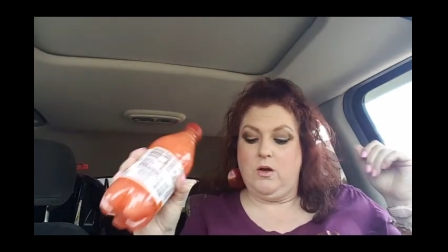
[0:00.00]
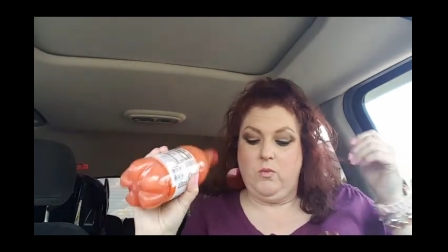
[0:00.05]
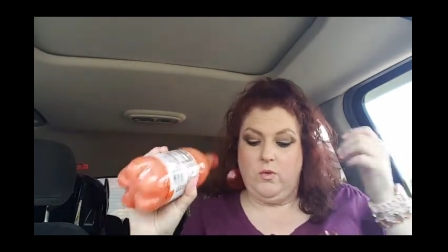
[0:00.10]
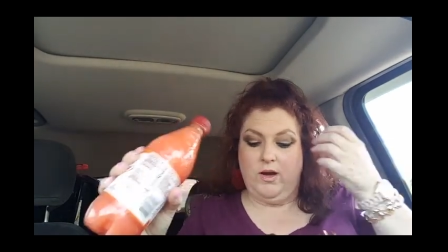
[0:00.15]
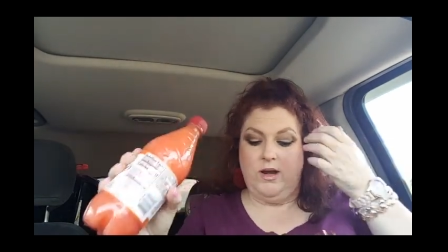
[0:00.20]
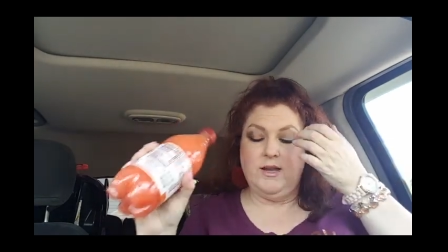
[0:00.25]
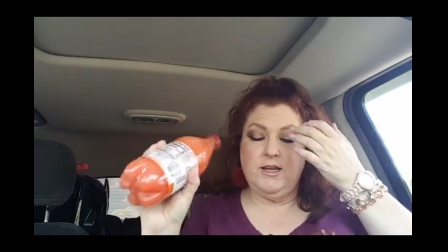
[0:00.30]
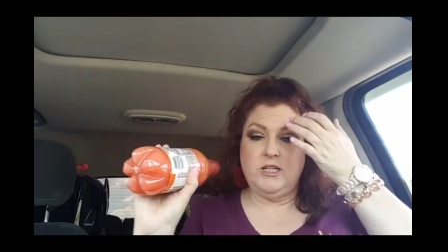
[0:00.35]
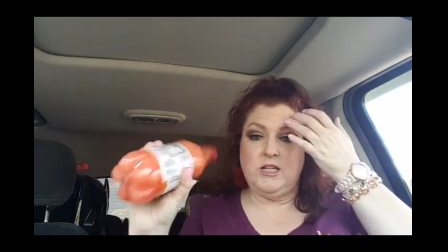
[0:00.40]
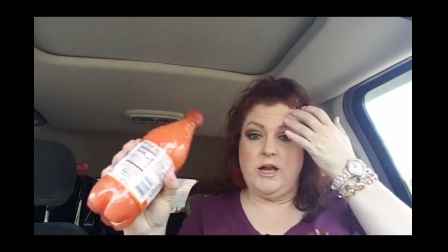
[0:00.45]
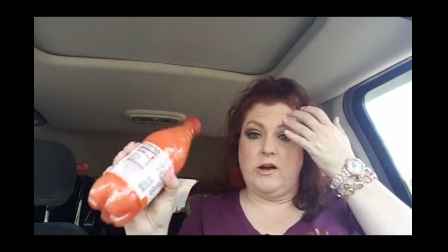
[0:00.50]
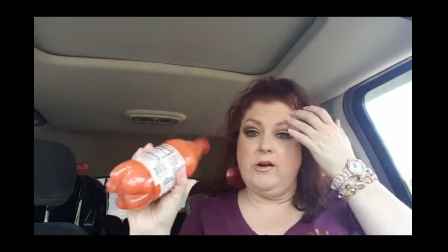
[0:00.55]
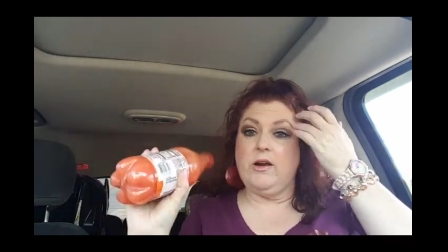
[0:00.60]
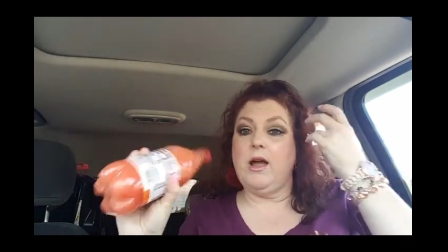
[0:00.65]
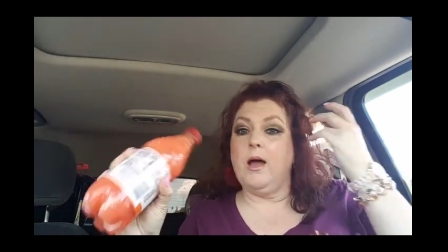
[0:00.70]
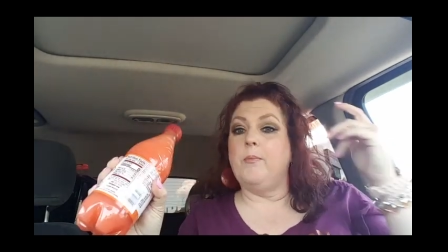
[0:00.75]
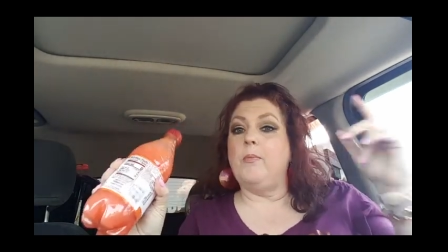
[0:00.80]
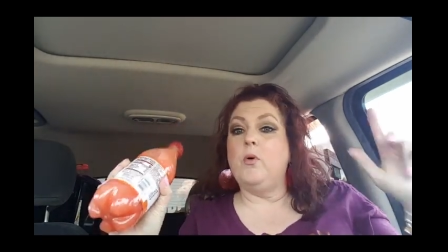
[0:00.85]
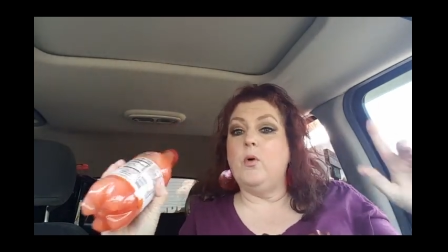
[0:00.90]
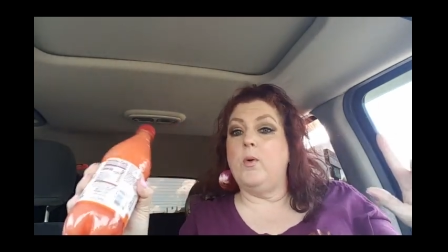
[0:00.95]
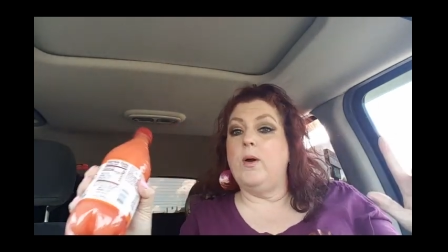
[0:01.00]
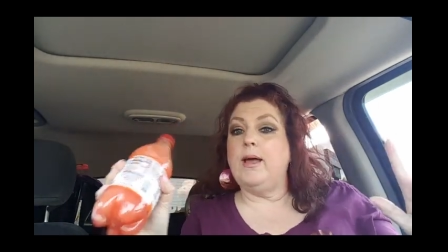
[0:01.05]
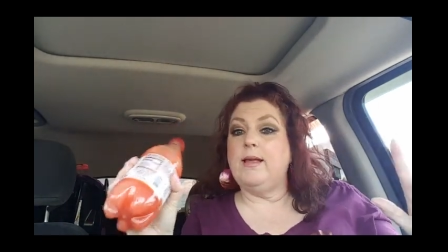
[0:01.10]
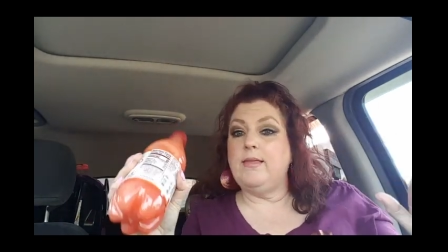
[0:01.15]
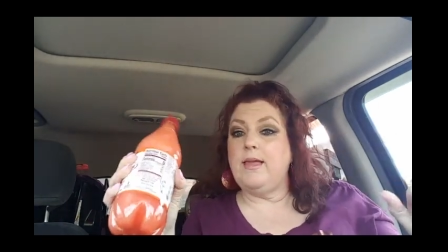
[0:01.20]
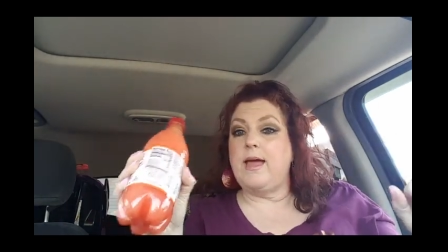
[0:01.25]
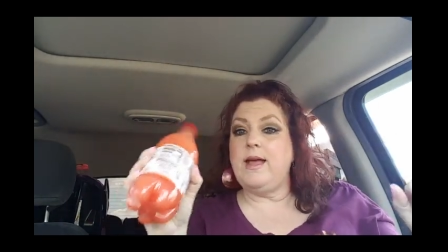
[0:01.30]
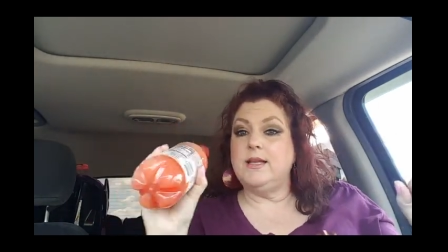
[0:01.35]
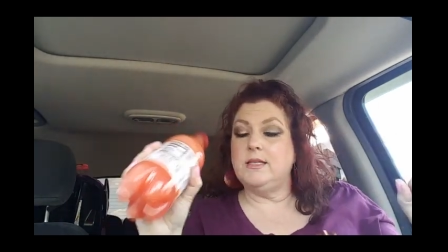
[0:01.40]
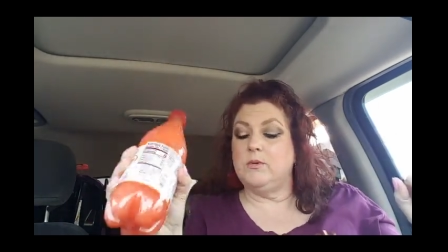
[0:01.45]
I wanted to share a couple quick
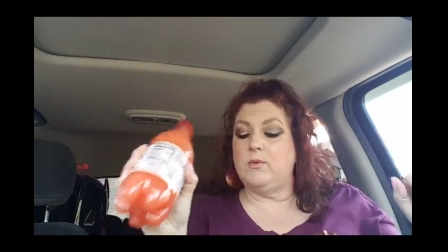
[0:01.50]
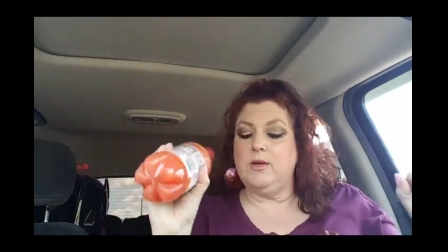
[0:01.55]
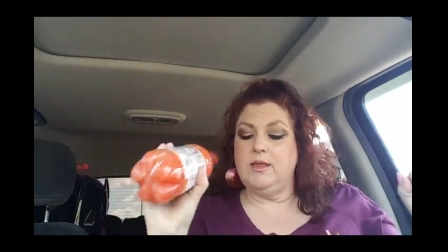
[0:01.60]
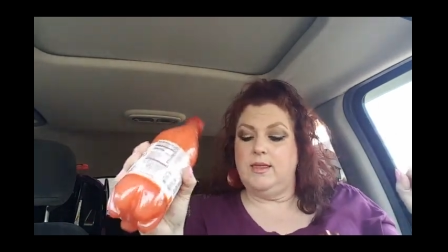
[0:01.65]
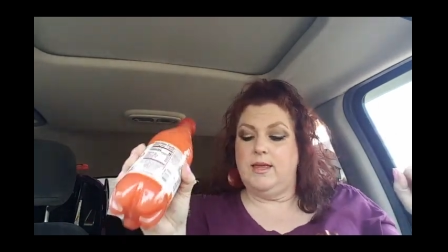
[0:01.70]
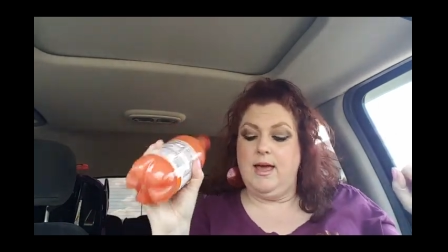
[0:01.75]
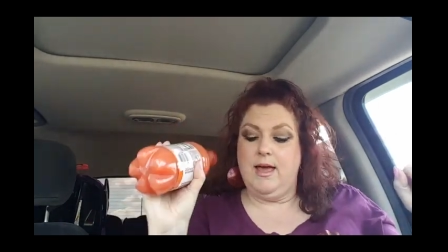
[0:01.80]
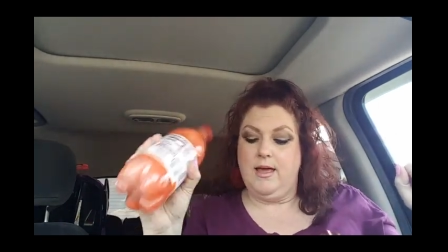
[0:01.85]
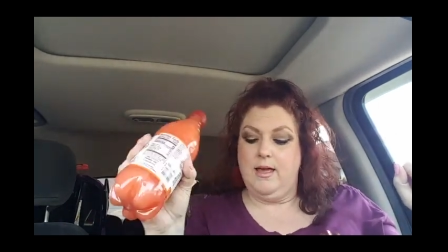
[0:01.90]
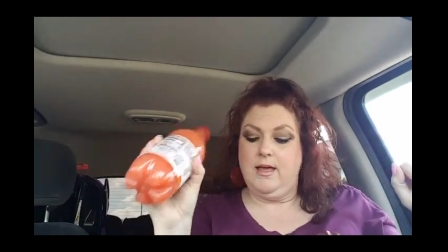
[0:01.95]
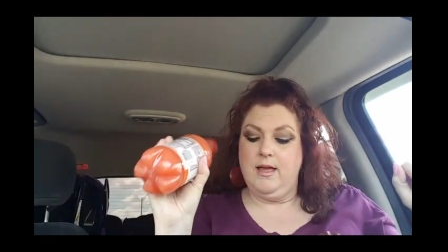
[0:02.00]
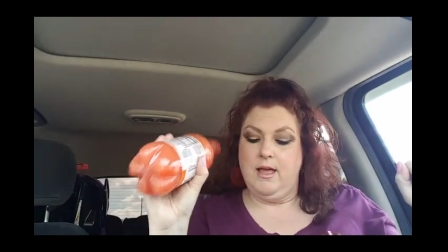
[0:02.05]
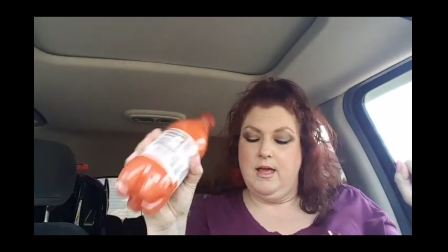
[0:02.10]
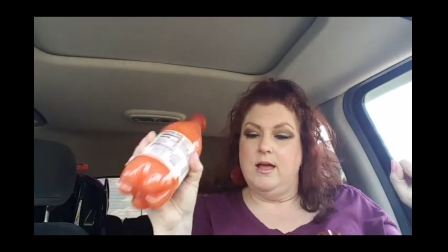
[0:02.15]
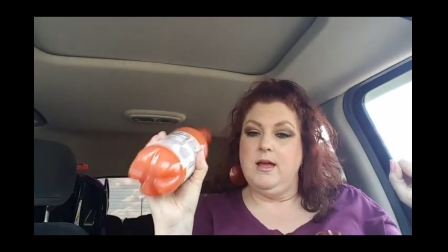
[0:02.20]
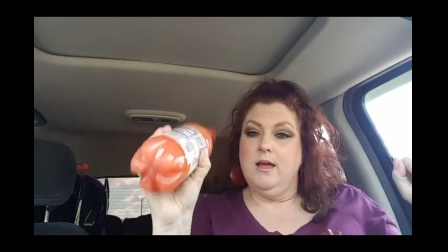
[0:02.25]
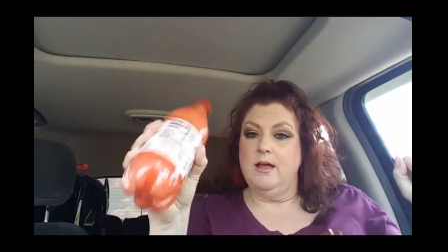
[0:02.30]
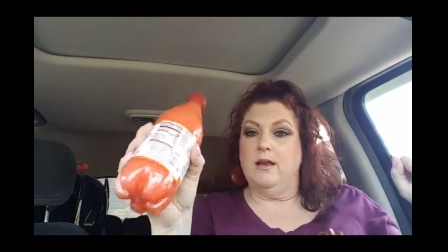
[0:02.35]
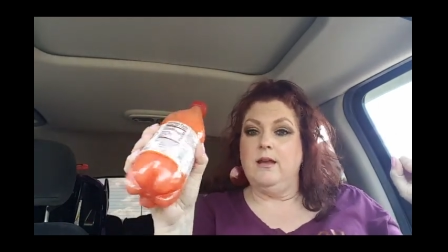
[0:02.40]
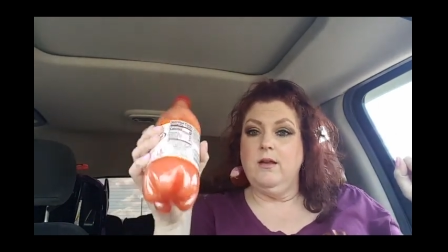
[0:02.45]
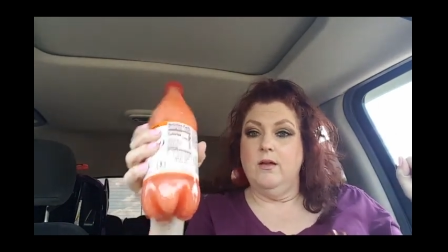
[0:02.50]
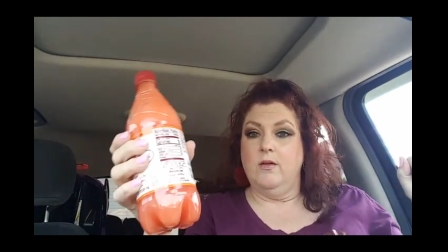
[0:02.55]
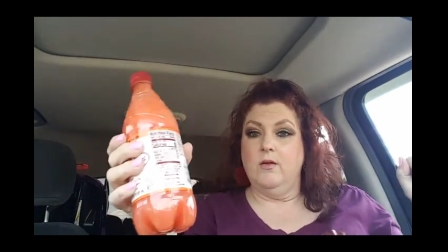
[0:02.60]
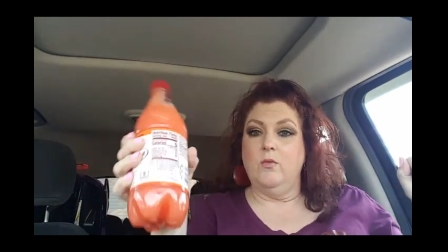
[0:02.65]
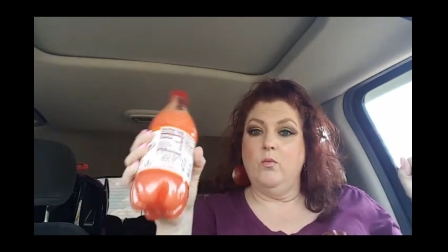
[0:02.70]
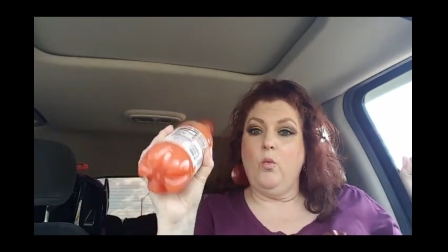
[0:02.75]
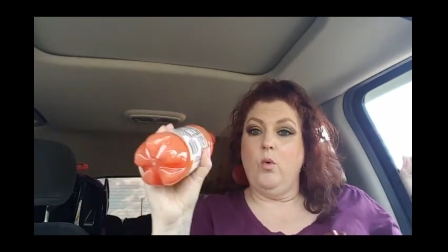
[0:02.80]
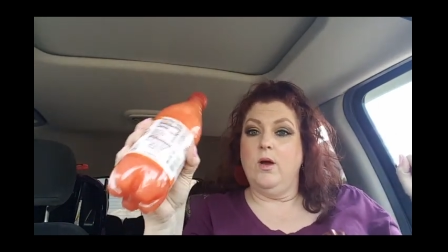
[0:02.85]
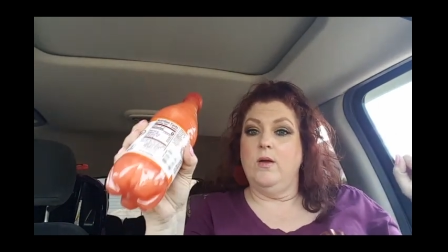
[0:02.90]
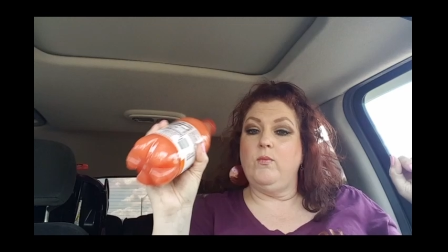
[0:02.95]
things with you.
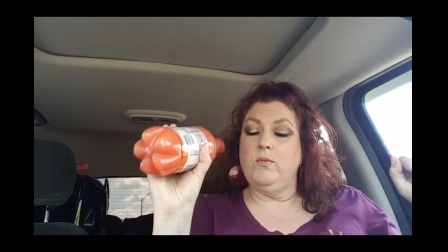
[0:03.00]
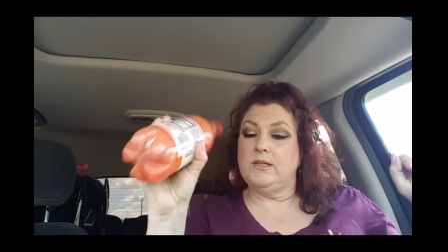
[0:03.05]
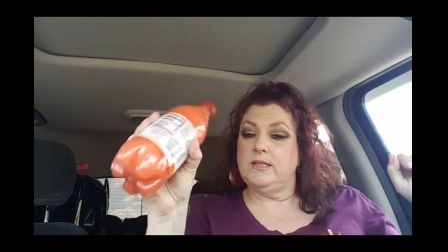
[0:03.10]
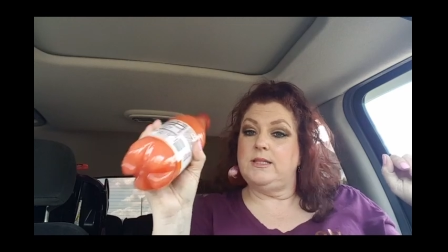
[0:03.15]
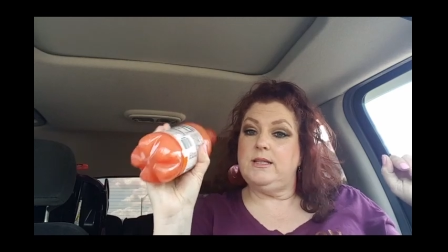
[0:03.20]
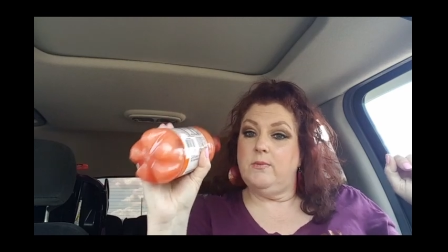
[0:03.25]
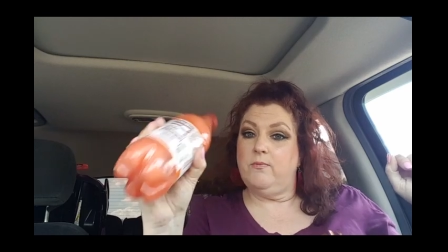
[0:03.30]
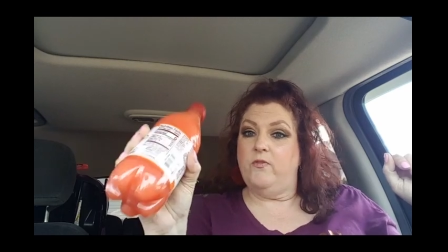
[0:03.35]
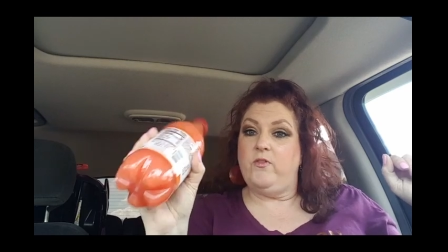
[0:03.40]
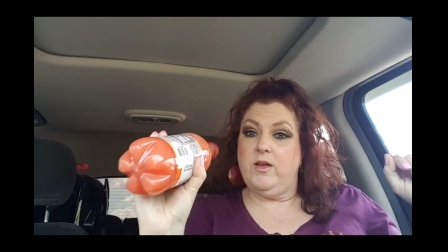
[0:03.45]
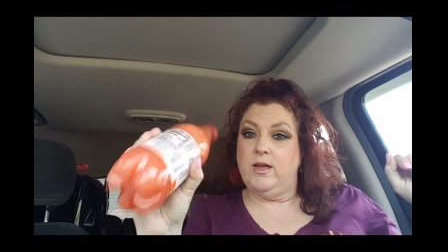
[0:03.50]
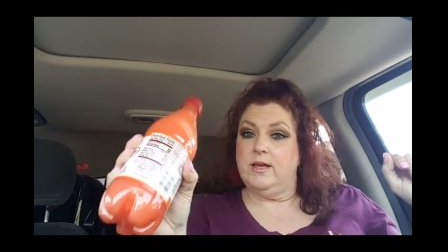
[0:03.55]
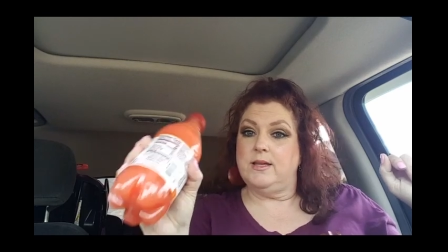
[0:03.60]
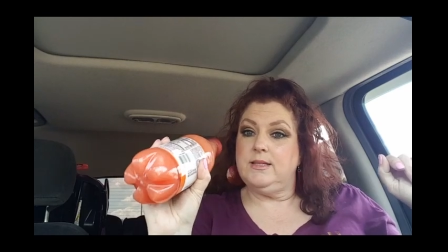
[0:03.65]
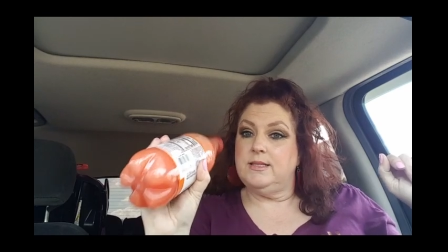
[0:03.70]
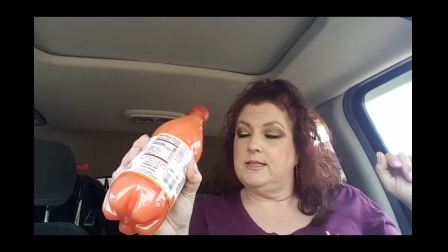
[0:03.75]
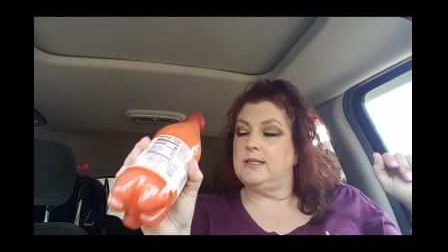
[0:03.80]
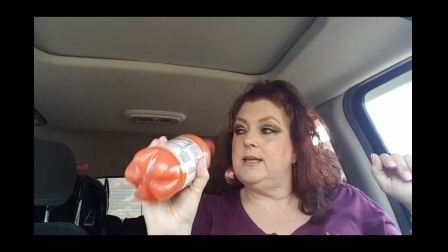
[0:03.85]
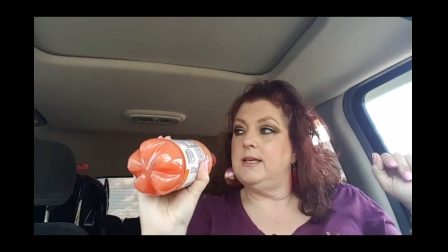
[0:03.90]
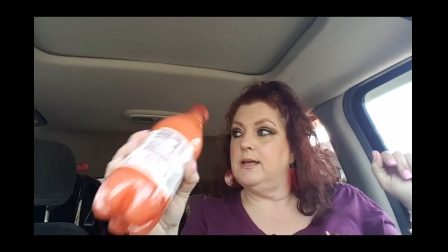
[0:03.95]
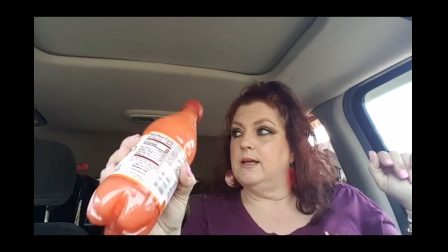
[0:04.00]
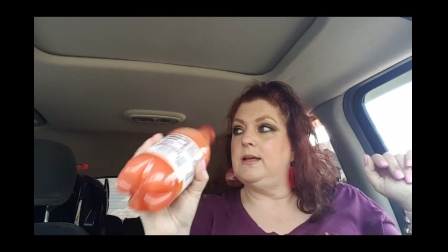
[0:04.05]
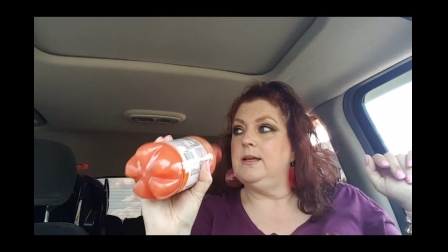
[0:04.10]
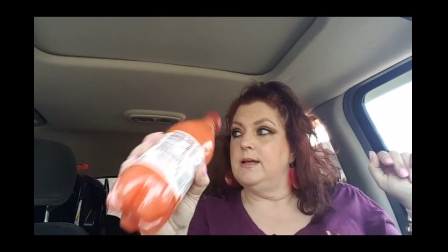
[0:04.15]
One was Zip Fizz.